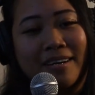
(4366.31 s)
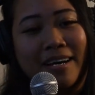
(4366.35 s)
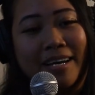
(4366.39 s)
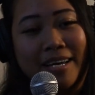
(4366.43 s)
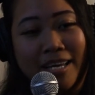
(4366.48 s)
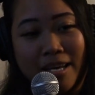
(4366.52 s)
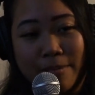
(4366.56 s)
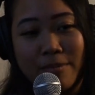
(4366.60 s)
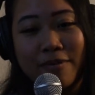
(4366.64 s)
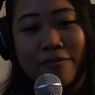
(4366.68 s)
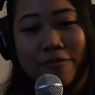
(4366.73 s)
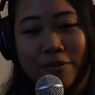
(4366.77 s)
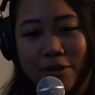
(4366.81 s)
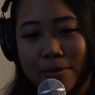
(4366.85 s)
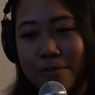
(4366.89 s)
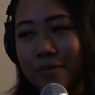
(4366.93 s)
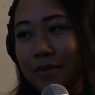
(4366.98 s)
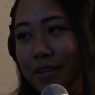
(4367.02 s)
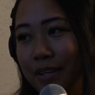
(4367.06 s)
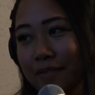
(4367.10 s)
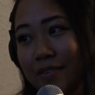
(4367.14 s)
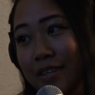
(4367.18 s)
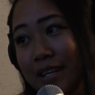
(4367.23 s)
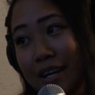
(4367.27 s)
I am a firm
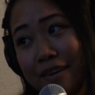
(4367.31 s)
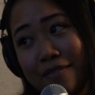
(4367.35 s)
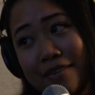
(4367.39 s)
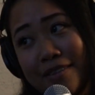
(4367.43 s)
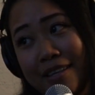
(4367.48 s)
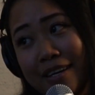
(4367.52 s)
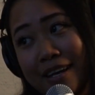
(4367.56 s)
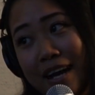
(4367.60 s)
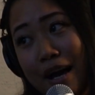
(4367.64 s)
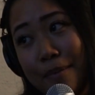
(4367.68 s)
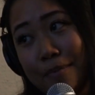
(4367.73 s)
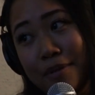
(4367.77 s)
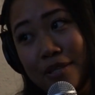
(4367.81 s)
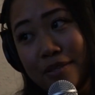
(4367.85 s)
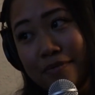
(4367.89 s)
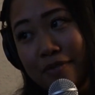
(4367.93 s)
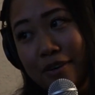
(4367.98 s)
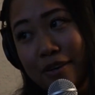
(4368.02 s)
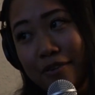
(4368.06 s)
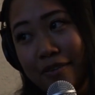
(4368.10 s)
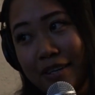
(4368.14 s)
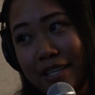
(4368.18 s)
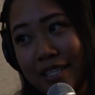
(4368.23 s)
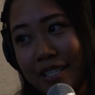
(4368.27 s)
believer that everything happens
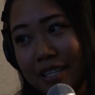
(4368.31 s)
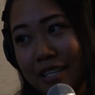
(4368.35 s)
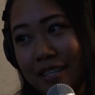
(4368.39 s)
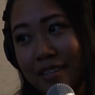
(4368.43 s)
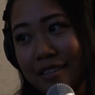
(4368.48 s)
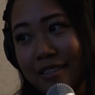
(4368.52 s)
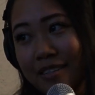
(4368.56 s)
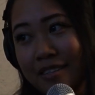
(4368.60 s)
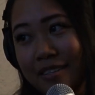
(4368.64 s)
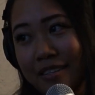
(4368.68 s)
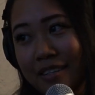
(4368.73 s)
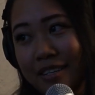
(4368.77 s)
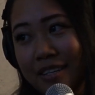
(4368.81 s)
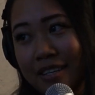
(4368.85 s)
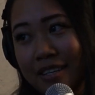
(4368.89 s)
for a reason.